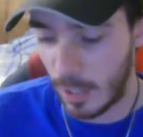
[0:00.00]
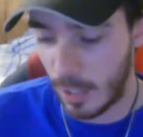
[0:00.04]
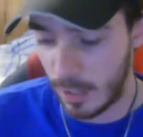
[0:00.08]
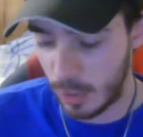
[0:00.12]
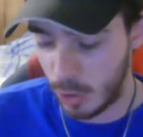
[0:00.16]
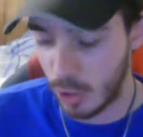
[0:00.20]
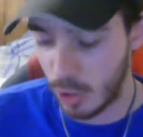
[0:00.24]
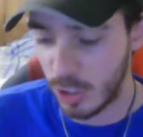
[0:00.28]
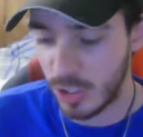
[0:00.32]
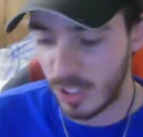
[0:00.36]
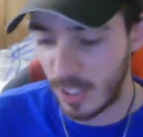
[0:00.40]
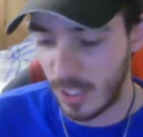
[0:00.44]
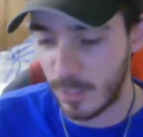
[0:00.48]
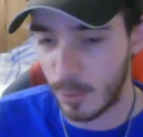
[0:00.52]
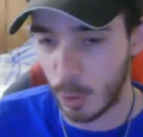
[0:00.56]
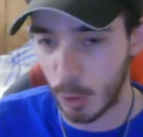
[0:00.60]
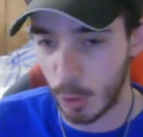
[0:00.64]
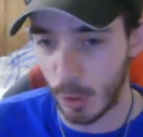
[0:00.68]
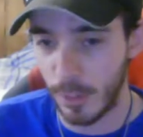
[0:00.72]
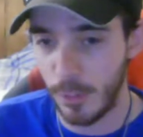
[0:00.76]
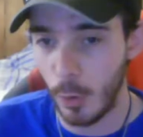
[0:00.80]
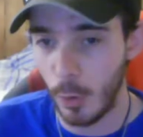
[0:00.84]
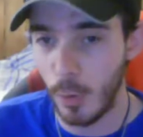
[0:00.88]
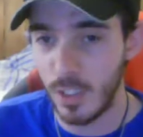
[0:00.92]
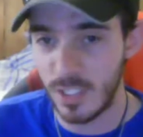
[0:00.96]
just have to
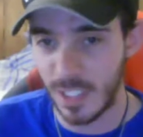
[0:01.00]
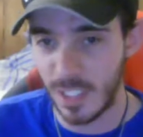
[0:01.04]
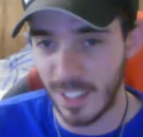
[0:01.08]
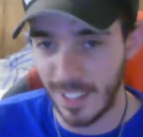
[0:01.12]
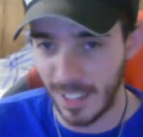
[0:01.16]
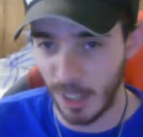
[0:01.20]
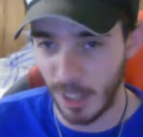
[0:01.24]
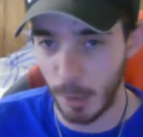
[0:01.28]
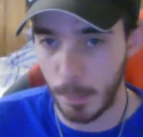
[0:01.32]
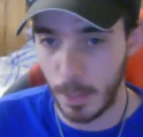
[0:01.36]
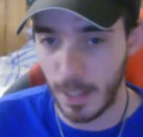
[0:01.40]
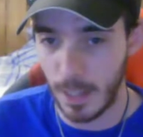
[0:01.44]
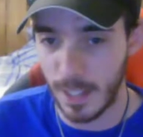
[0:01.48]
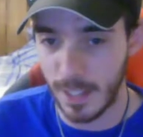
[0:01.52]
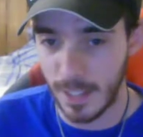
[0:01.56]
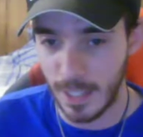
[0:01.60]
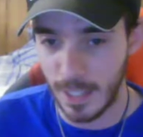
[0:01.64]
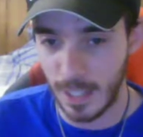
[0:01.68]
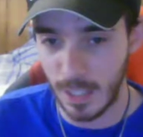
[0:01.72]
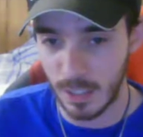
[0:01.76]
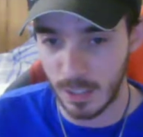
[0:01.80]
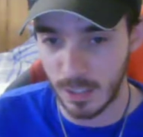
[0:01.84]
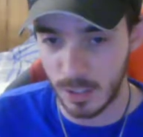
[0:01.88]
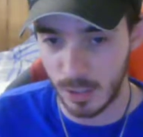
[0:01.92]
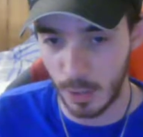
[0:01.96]
go through this a little bit in
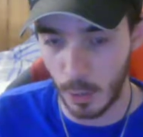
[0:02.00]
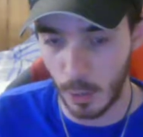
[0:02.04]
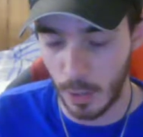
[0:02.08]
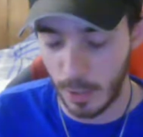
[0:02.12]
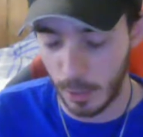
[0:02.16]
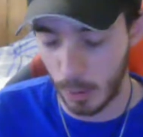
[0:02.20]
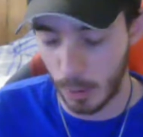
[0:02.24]
case you hadn't